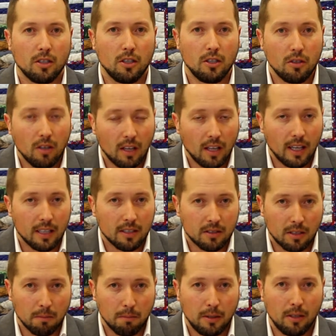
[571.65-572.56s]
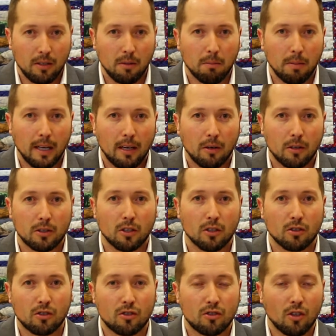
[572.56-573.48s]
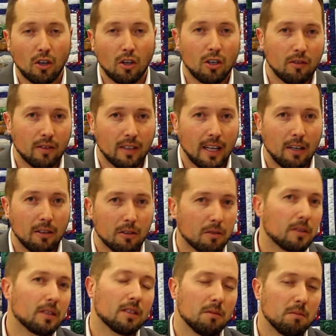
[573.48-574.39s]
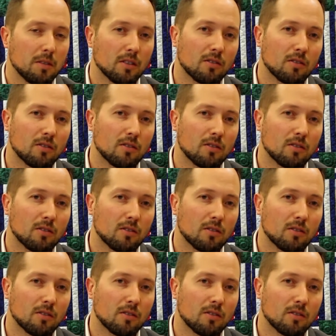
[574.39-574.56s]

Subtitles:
utilize computing power to solve an algorithm,